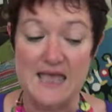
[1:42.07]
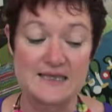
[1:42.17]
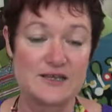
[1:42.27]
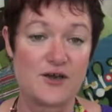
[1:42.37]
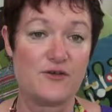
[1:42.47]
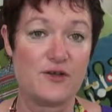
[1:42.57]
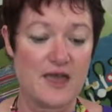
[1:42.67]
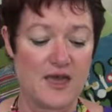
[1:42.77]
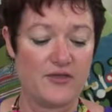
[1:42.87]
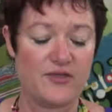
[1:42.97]
So
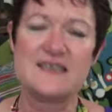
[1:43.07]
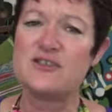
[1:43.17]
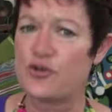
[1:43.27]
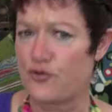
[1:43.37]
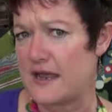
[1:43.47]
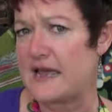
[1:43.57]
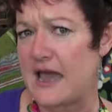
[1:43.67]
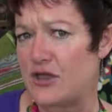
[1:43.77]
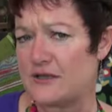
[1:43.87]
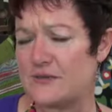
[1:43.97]
there's 3
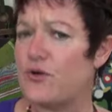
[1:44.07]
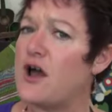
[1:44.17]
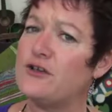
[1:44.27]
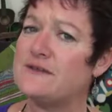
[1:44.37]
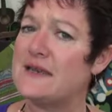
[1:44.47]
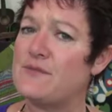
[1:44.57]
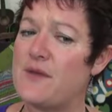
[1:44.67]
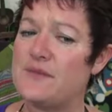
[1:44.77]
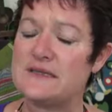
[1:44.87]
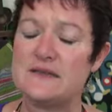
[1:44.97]
occasions where I use it in
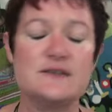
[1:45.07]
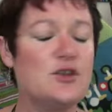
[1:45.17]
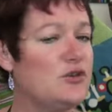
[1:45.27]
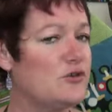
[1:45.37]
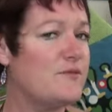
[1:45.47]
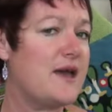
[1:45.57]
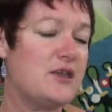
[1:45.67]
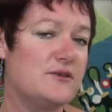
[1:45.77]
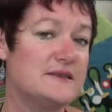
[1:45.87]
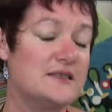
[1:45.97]
my business. You may
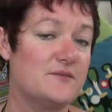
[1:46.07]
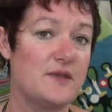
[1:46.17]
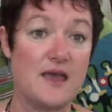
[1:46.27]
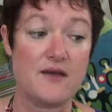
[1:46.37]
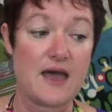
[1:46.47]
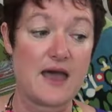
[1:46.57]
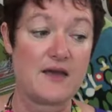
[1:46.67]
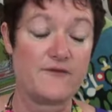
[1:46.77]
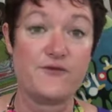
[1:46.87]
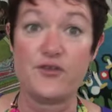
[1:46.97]
use them
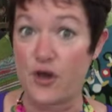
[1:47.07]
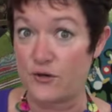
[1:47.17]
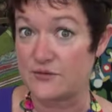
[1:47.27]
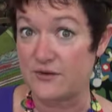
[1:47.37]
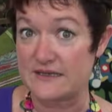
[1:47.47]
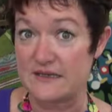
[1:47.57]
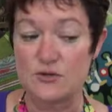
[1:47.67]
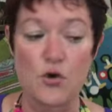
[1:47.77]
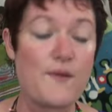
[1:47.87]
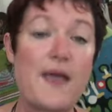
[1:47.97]
for those
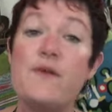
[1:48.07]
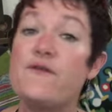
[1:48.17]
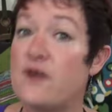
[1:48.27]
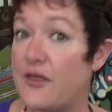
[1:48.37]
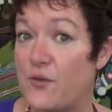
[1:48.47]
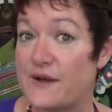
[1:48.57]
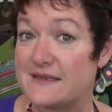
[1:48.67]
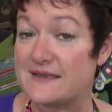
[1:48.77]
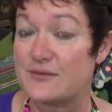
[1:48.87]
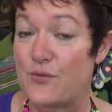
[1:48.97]
reasons or maybe for other
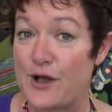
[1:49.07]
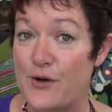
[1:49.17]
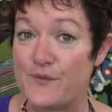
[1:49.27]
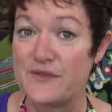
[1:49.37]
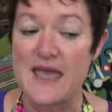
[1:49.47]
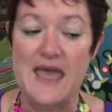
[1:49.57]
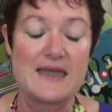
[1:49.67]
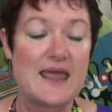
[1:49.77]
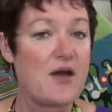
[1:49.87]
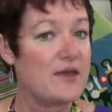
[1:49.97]
ones as well.
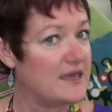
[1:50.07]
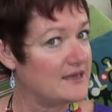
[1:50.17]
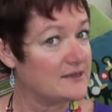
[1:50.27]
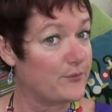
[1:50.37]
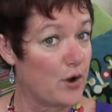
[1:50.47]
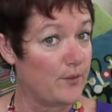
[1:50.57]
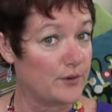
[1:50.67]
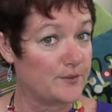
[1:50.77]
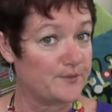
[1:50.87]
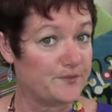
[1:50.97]
Now, here's the
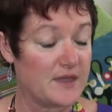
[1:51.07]
problem.